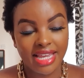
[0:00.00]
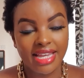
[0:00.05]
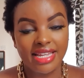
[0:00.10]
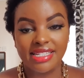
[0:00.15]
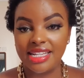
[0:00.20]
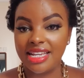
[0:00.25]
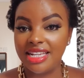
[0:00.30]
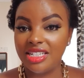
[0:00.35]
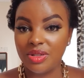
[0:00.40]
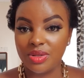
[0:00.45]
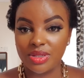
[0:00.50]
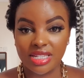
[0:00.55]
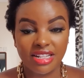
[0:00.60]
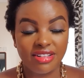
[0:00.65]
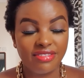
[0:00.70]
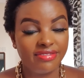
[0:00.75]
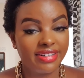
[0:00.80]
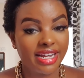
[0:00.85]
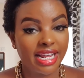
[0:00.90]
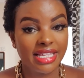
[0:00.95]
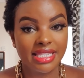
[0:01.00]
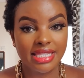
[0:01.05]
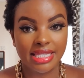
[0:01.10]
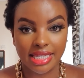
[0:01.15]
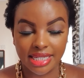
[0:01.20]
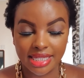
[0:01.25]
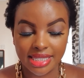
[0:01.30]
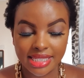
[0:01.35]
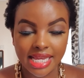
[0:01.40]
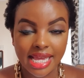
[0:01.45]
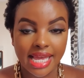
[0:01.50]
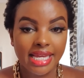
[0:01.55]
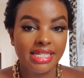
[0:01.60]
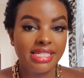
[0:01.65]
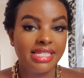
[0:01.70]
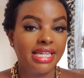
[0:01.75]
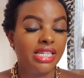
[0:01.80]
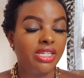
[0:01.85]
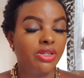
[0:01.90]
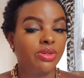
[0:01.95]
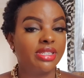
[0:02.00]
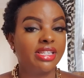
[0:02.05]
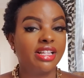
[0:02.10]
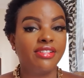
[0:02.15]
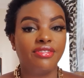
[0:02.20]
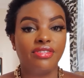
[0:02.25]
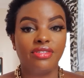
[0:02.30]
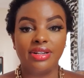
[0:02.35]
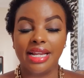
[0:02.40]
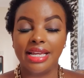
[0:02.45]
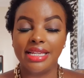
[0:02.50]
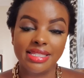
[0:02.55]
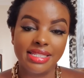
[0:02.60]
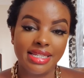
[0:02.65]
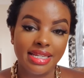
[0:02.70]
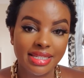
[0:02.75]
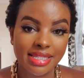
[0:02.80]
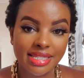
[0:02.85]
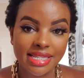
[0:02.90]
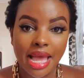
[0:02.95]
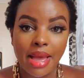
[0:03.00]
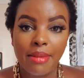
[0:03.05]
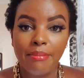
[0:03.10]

Tell yourself nice things, take yourself on nice dates,